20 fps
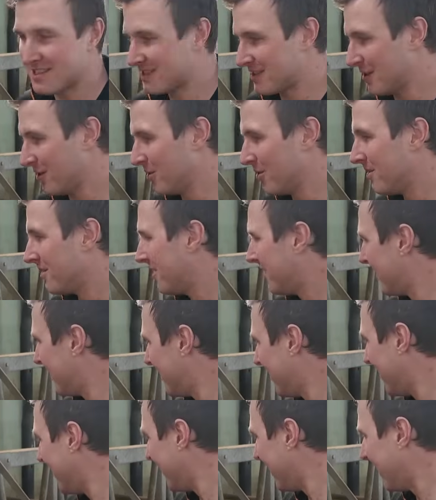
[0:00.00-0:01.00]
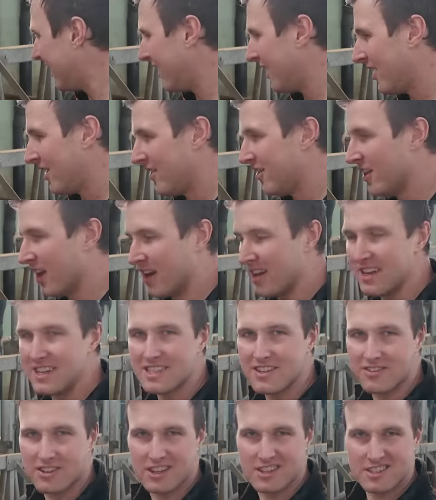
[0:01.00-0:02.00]
So none of these
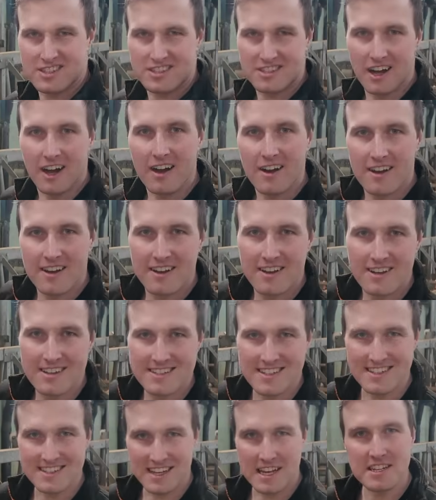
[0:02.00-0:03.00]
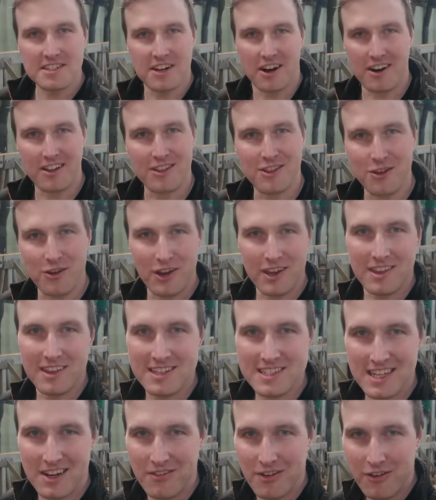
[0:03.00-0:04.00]
have got stuck since I started doing
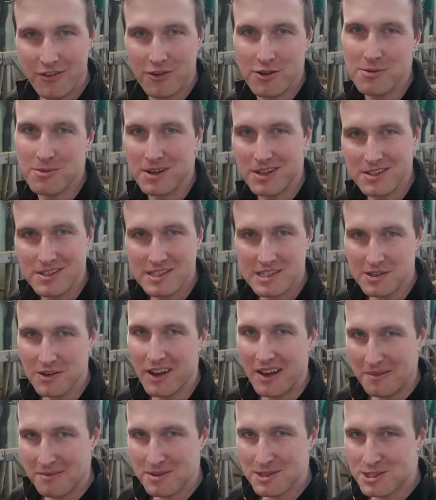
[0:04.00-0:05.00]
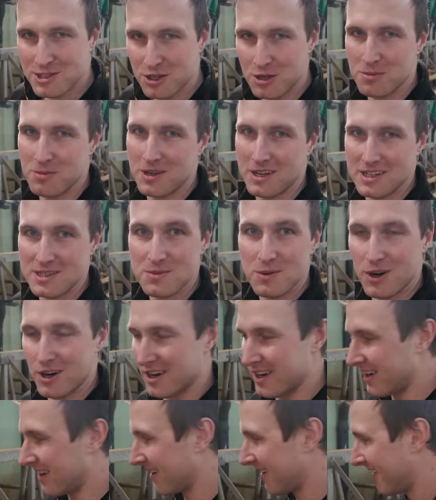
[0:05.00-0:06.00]
this every few months, so I'm assuming it's
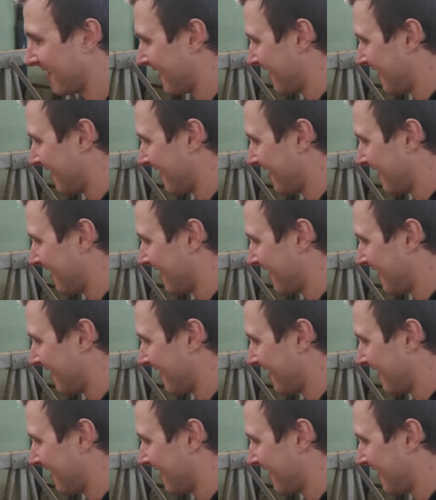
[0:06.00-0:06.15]
working.